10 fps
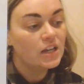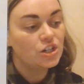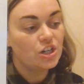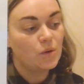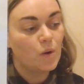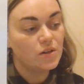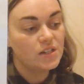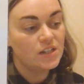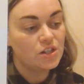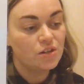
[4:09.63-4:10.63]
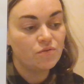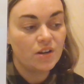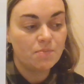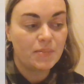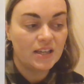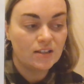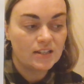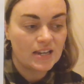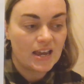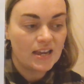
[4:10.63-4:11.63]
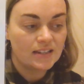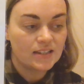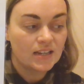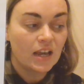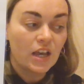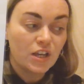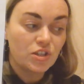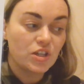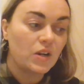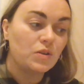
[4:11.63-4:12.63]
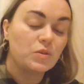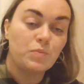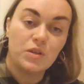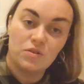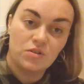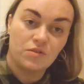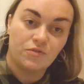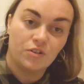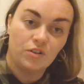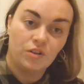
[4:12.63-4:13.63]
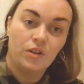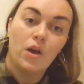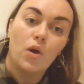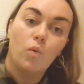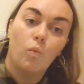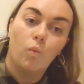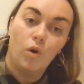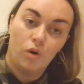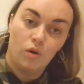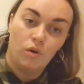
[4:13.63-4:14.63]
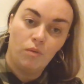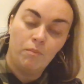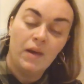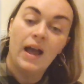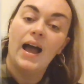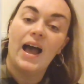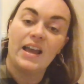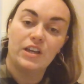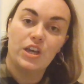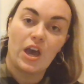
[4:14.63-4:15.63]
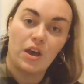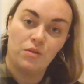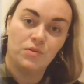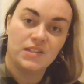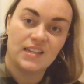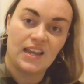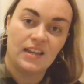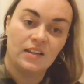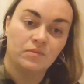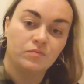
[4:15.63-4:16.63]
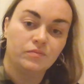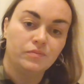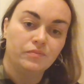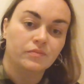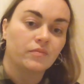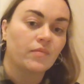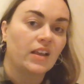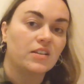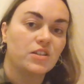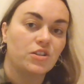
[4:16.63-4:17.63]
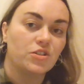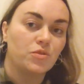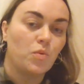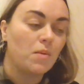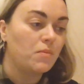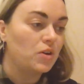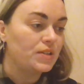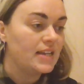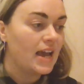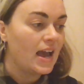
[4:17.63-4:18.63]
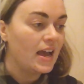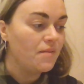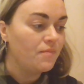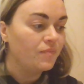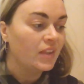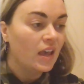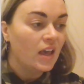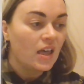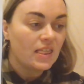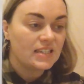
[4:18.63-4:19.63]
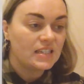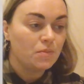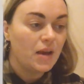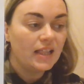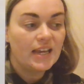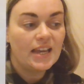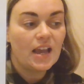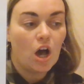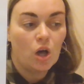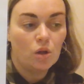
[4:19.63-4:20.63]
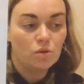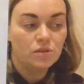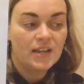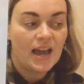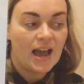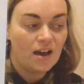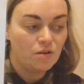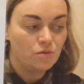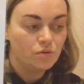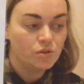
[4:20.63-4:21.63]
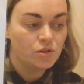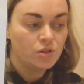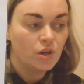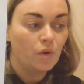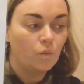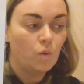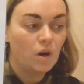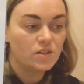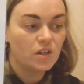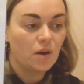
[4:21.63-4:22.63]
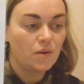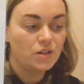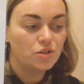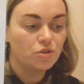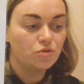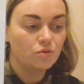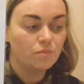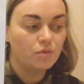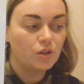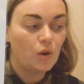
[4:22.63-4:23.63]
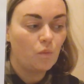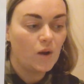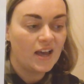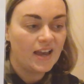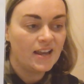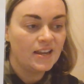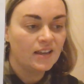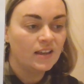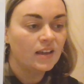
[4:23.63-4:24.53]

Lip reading: She wanted to rebuild it so it was beautiful, warm, and cozy. So just one more time. The smelly old house was going to crumble away,